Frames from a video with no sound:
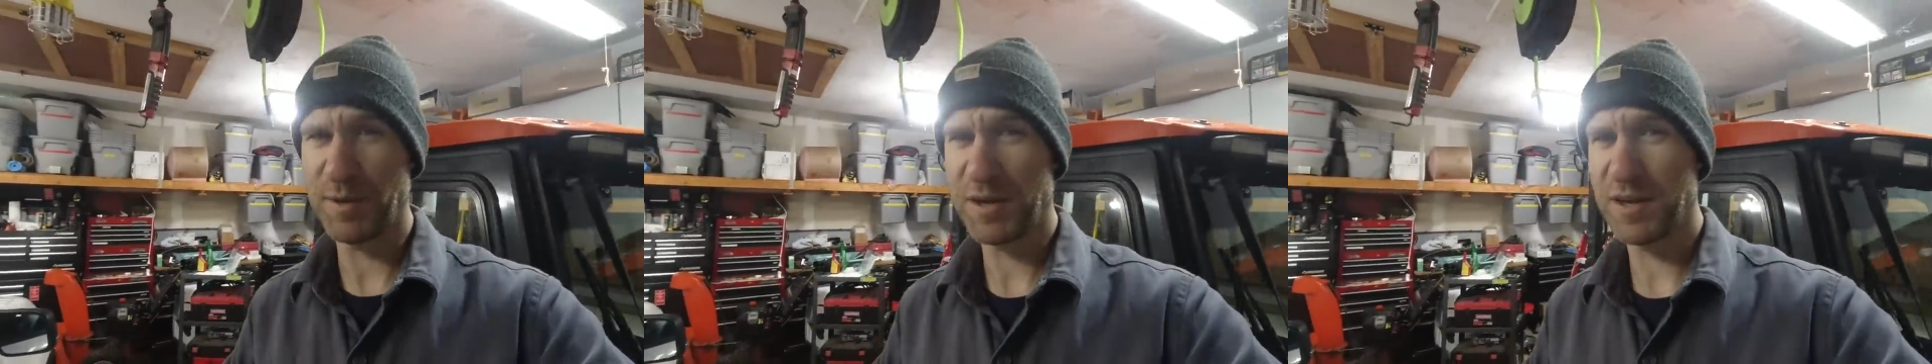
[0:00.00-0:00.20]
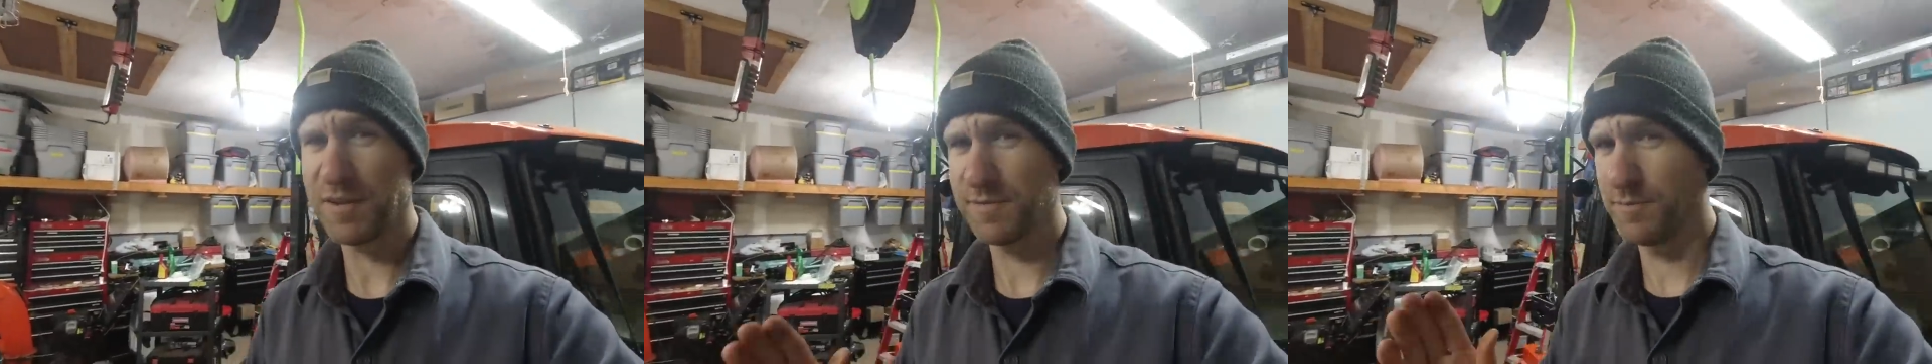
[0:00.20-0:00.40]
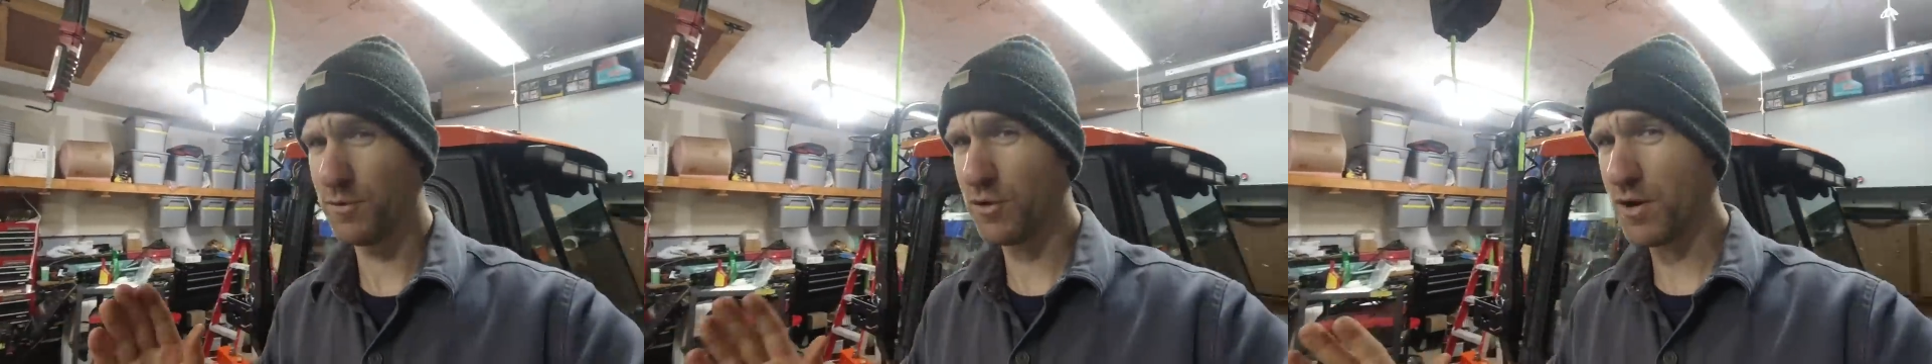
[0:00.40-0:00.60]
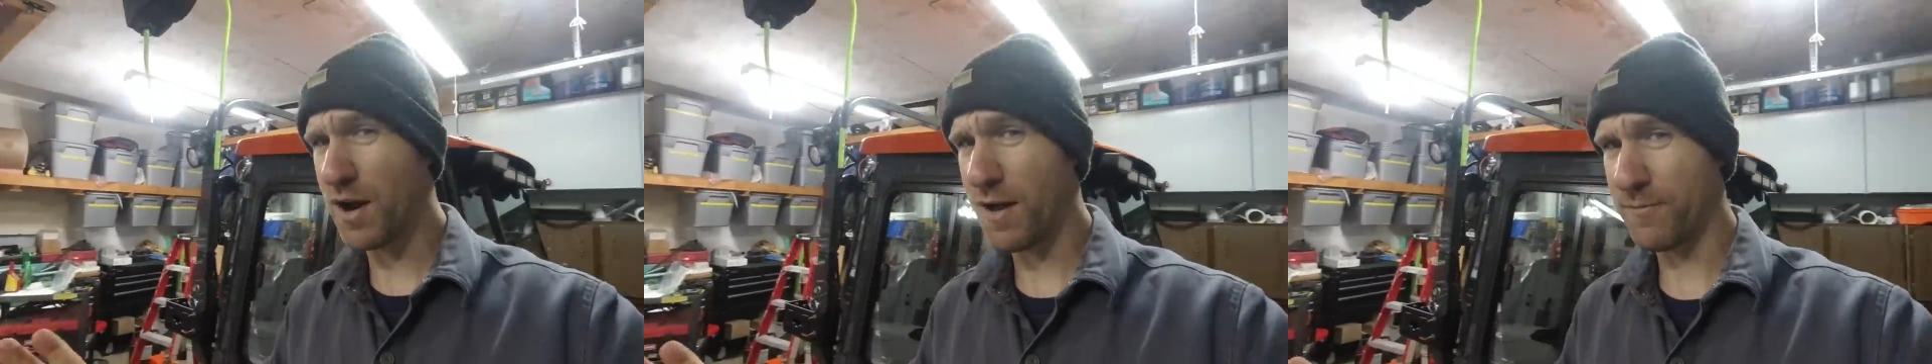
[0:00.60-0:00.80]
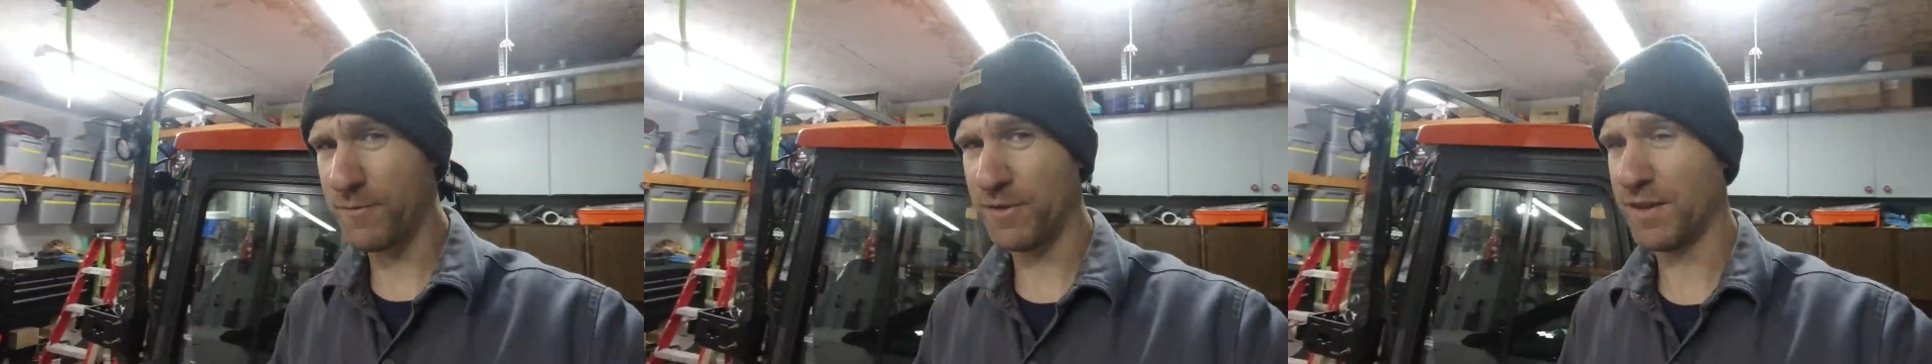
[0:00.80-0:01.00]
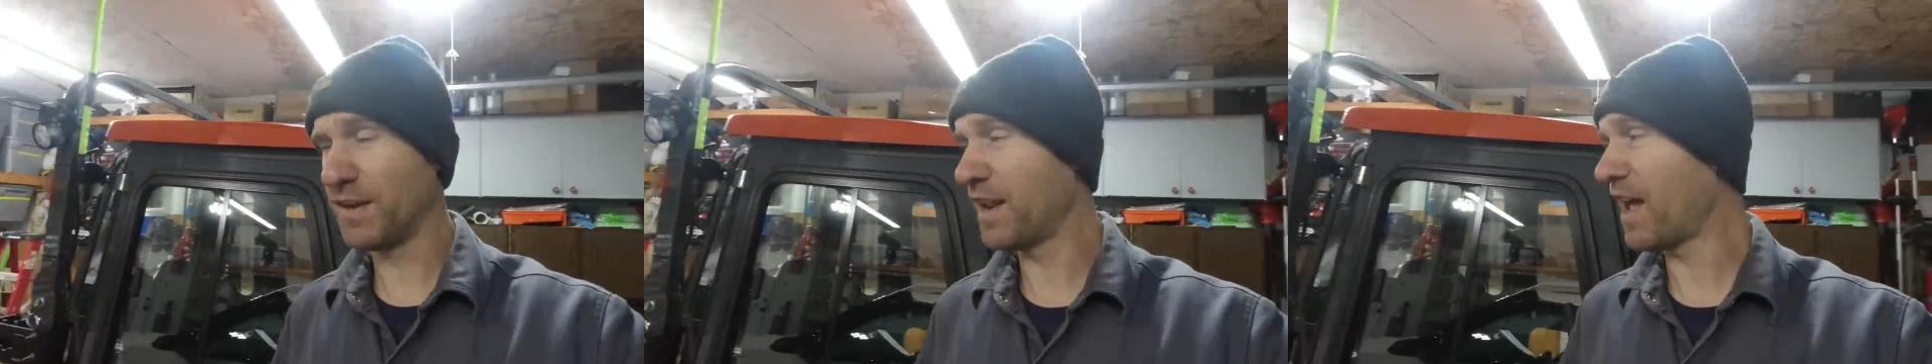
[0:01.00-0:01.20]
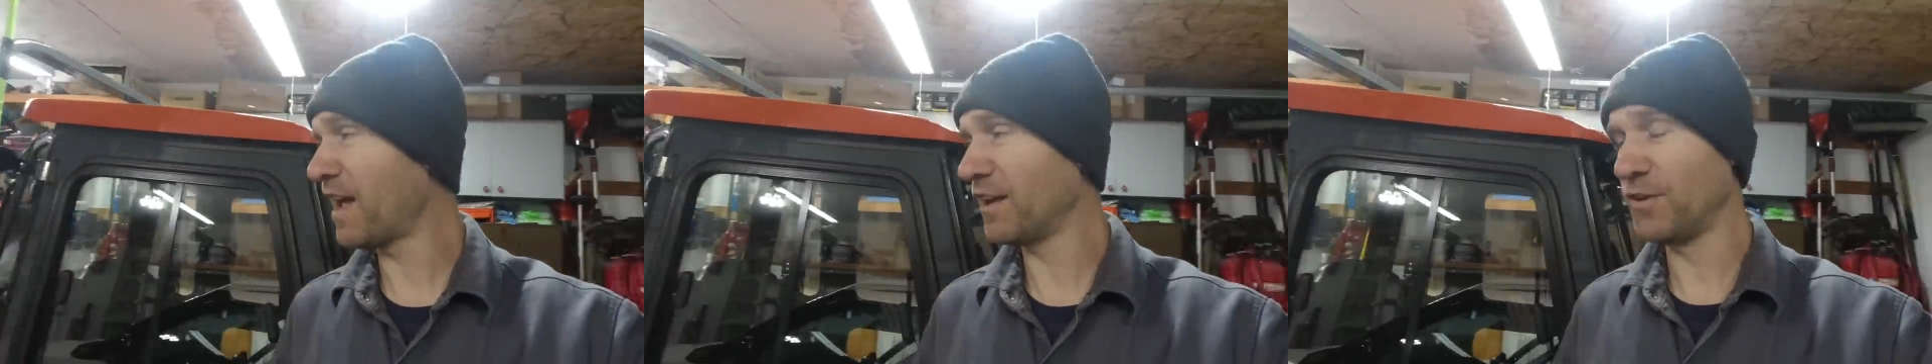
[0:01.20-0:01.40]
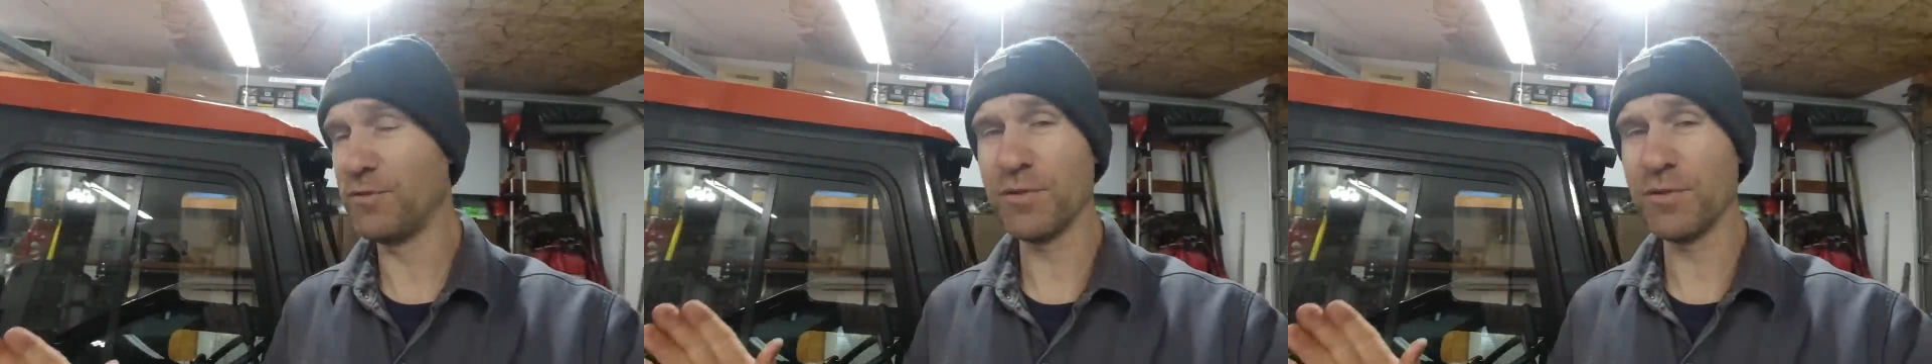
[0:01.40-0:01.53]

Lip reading: because more often than not,